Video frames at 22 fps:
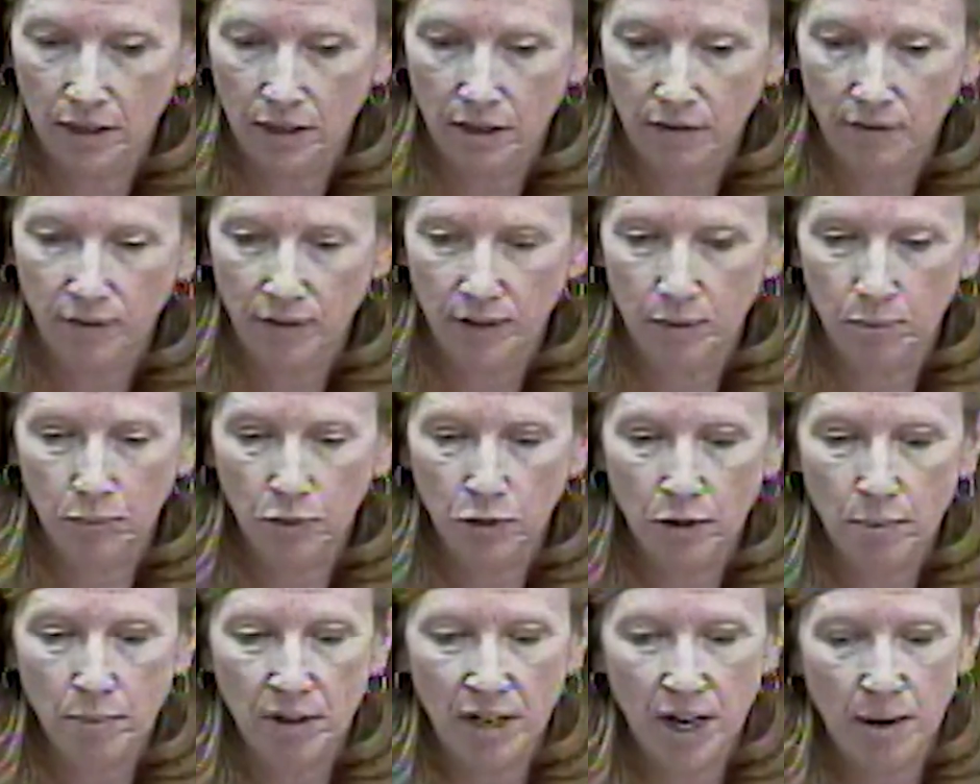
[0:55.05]
For
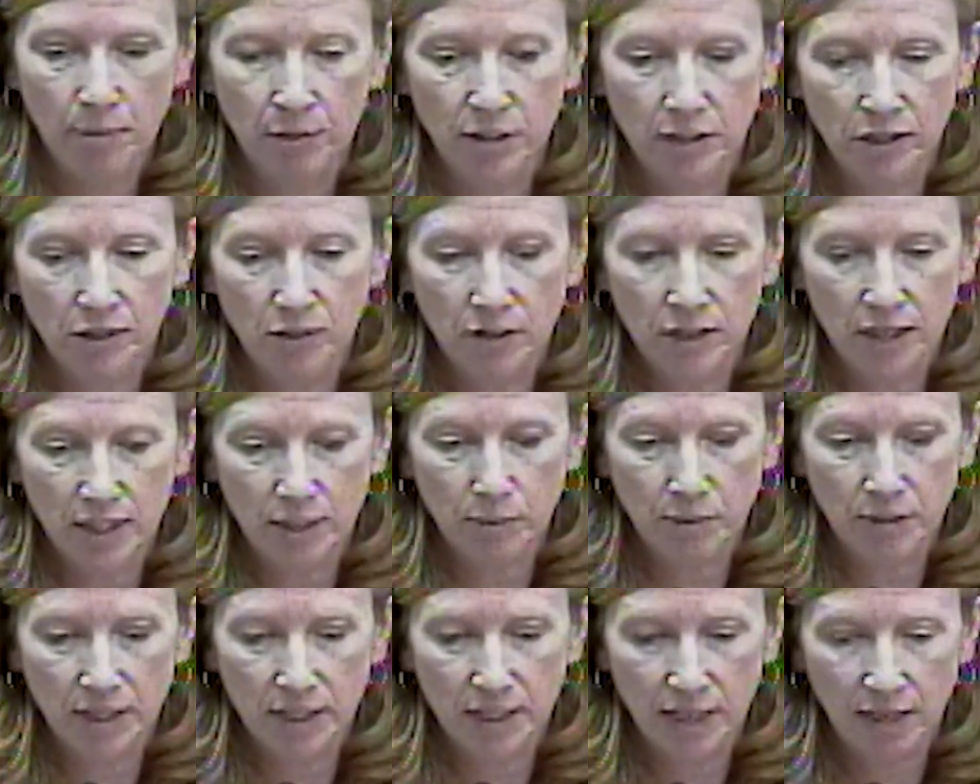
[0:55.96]
employment opportunities
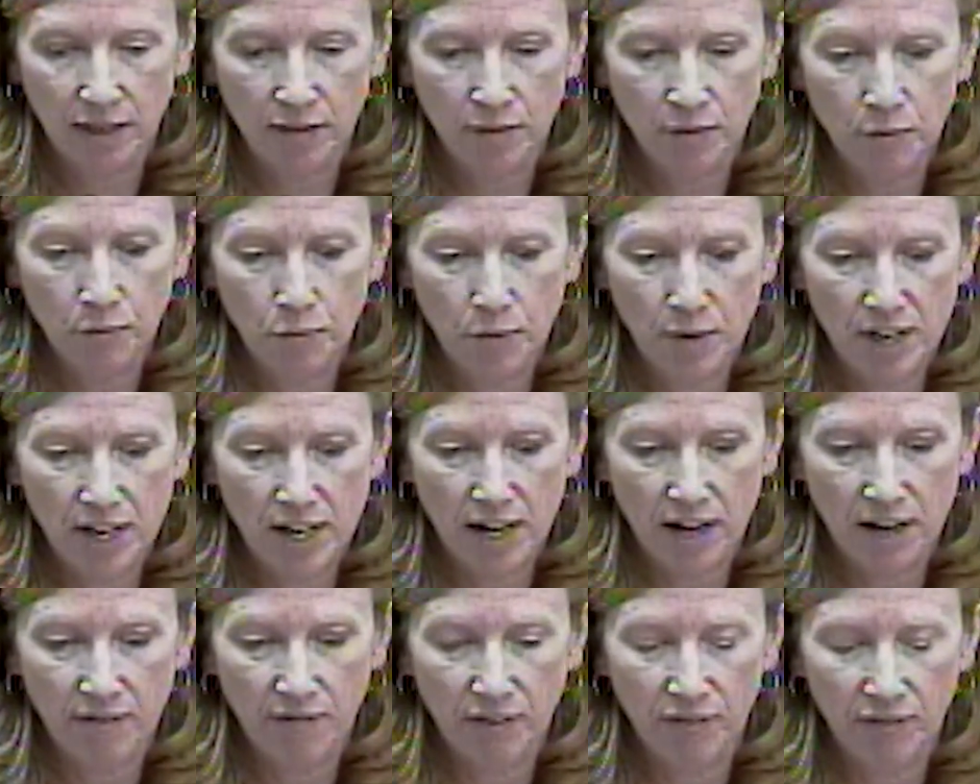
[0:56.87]
with the town, we
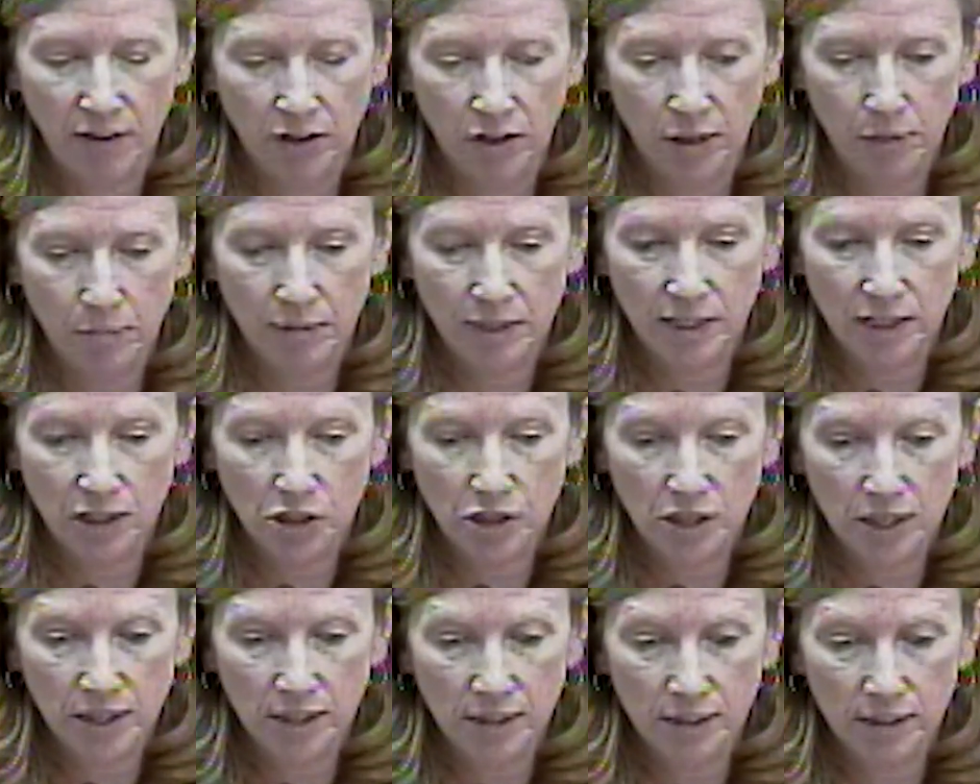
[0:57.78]
have the following
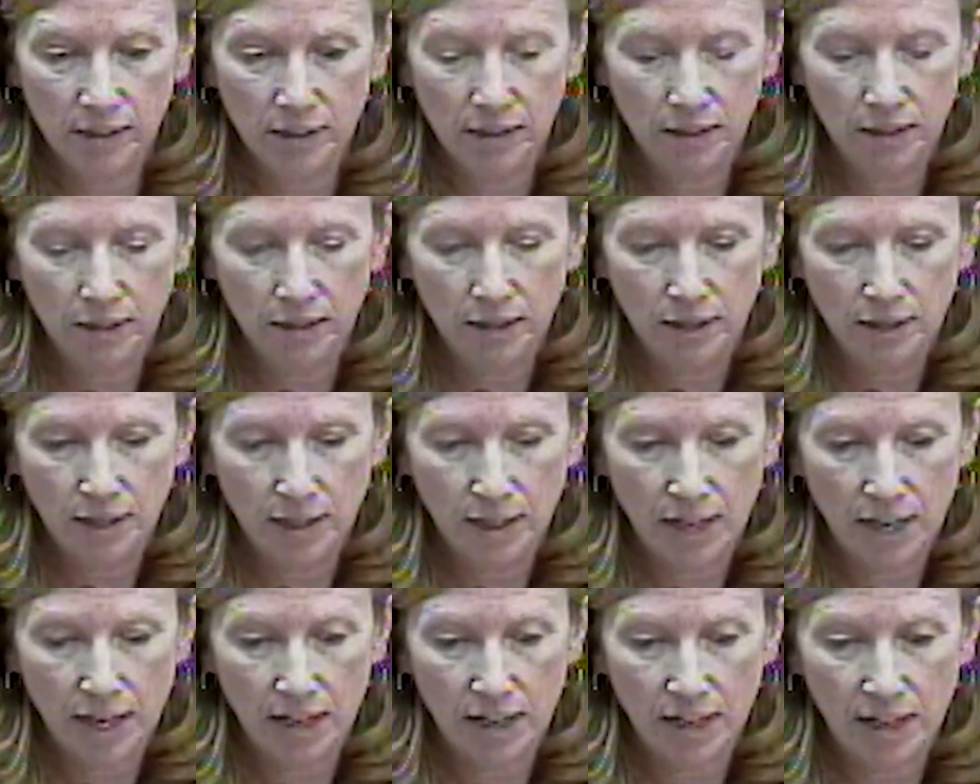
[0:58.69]
positions
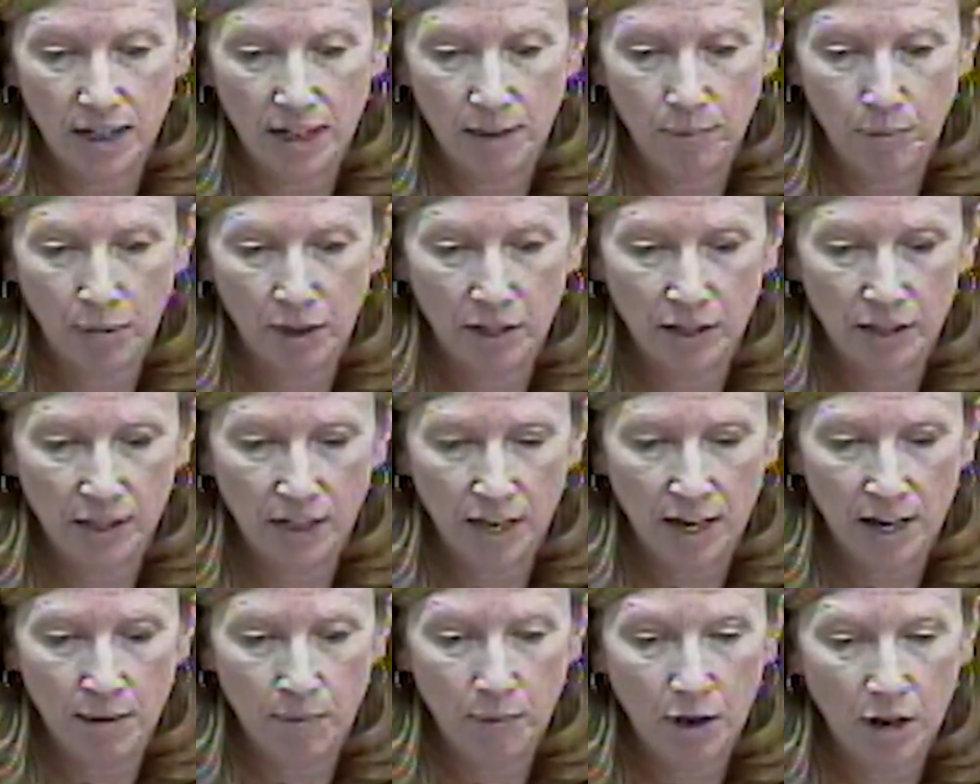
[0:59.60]
a
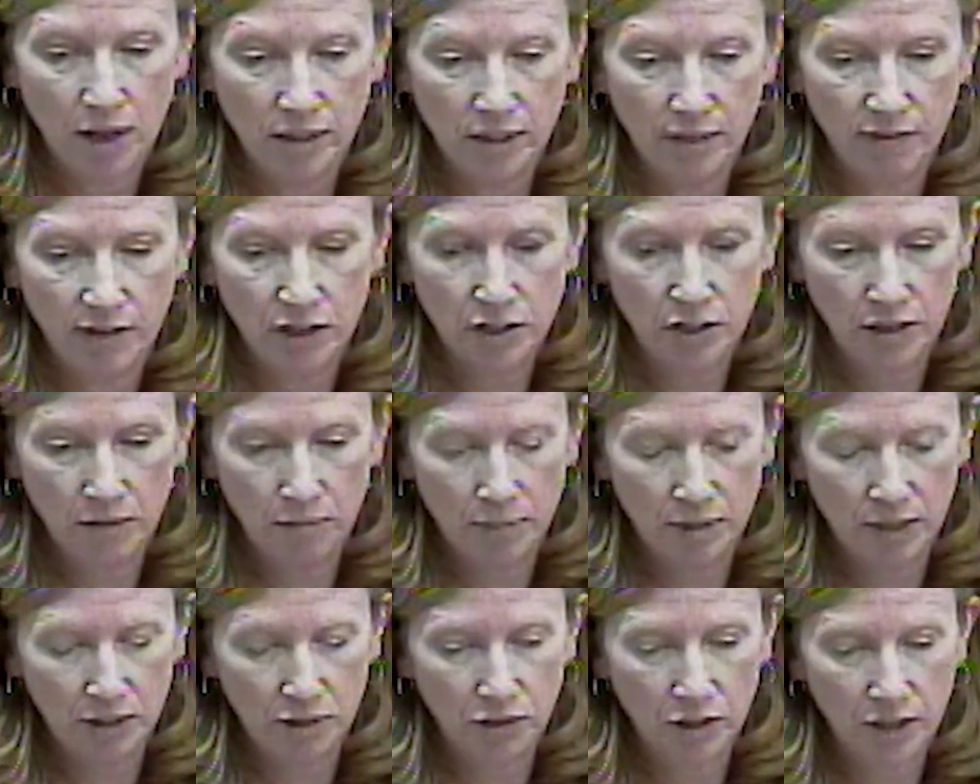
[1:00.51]
part-time conservation
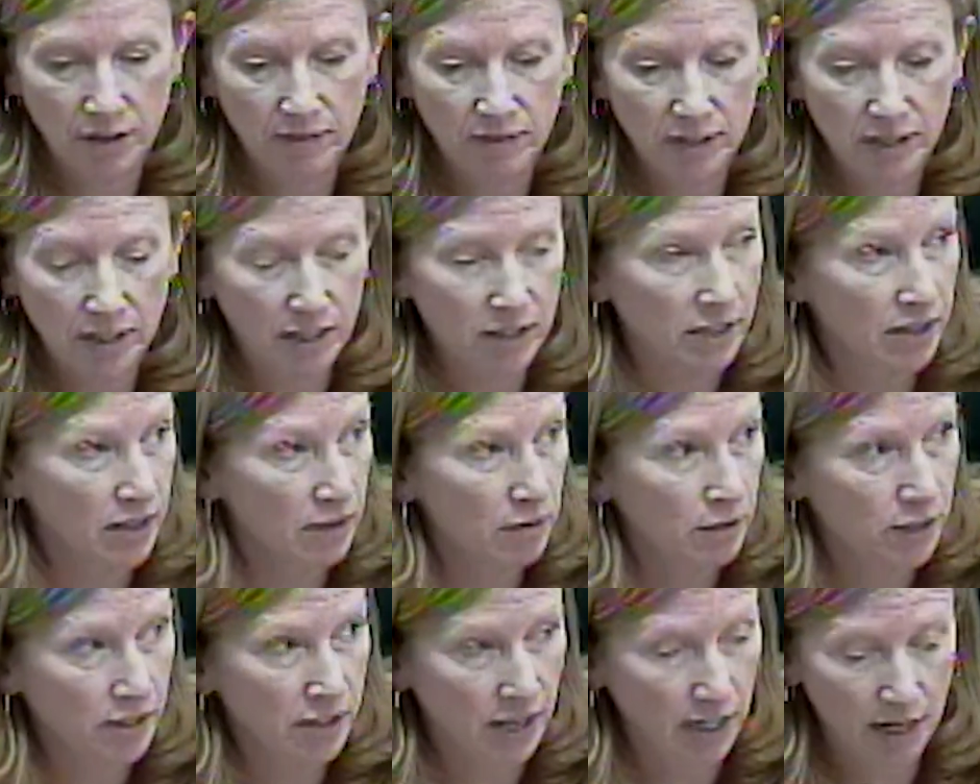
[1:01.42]
administrative
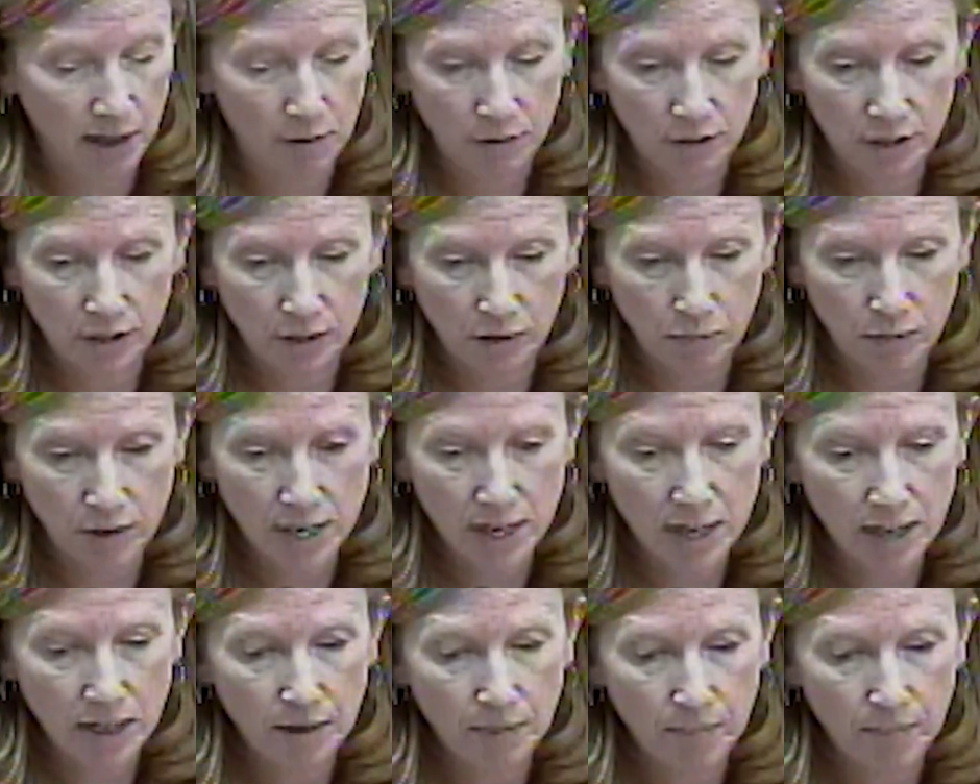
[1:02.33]
assistant, 10 hours a week,